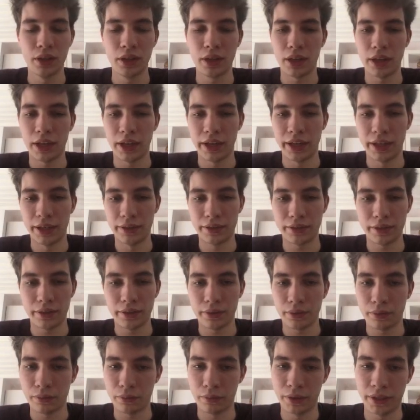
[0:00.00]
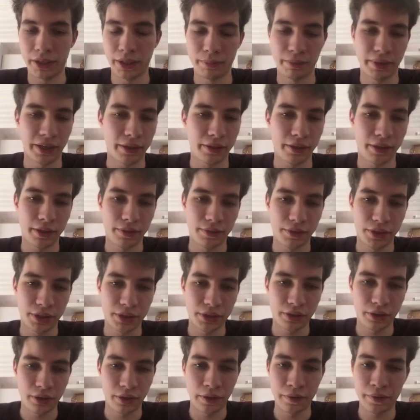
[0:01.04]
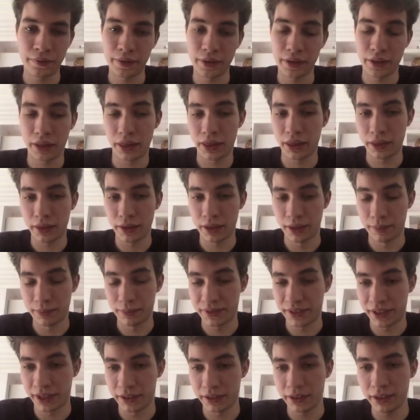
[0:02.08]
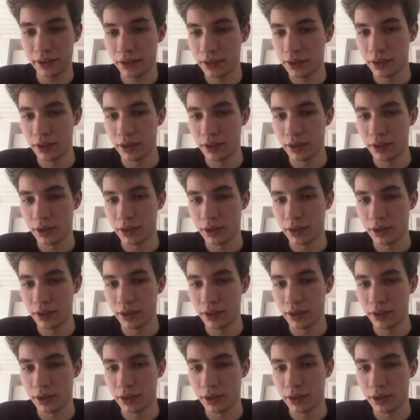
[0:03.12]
And we can plug in the definition of psi t,